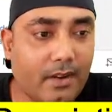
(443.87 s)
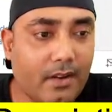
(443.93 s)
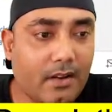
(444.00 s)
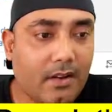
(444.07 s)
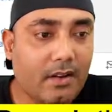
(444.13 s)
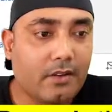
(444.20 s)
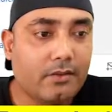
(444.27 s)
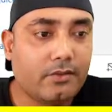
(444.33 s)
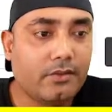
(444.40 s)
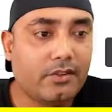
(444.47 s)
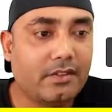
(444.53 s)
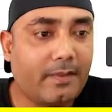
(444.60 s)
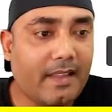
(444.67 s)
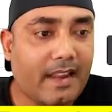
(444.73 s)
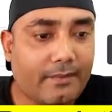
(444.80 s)
to this
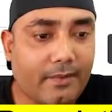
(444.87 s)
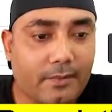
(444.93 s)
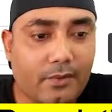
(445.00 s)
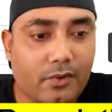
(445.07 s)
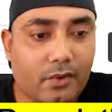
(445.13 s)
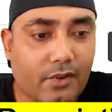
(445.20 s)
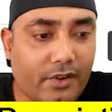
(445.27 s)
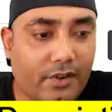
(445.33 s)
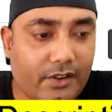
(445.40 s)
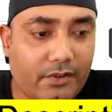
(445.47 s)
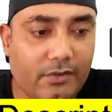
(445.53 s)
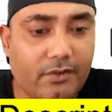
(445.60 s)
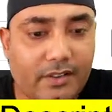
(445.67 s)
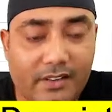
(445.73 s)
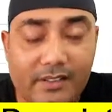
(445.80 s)
platform. You don't
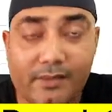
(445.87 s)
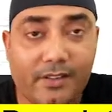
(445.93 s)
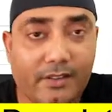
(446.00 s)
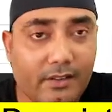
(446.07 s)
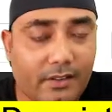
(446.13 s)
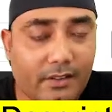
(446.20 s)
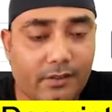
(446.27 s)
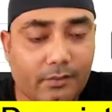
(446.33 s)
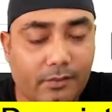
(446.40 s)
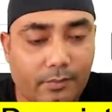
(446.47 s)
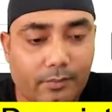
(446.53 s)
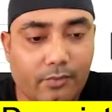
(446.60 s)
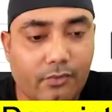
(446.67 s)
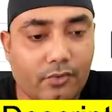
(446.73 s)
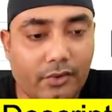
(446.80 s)
even need to
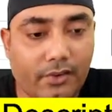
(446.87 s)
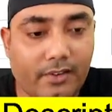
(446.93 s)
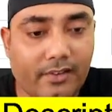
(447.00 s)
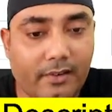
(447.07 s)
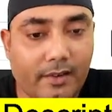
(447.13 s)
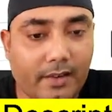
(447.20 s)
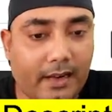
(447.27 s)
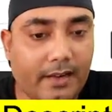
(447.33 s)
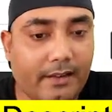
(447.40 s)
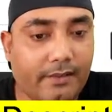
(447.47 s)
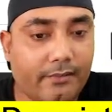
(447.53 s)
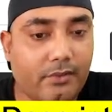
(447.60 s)
put your credit card info.